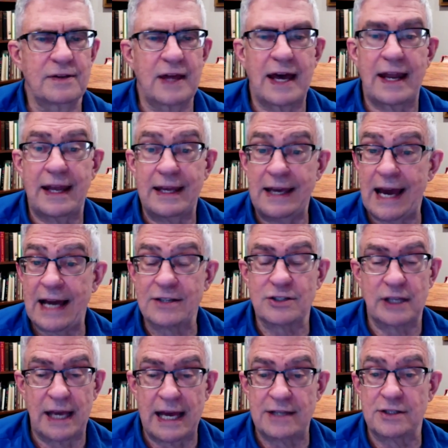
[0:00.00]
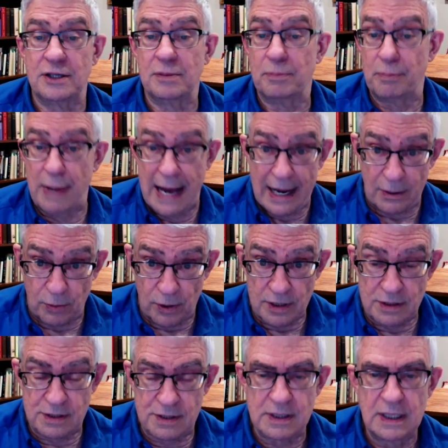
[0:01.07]
That he actually has it
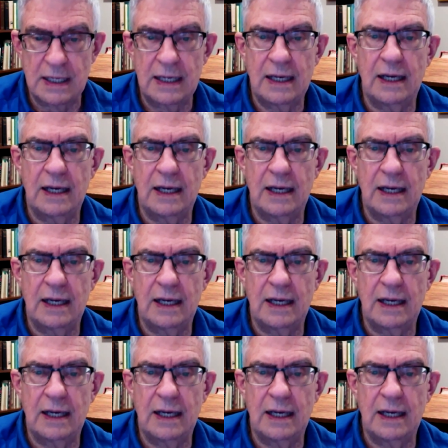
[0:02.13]
backwards.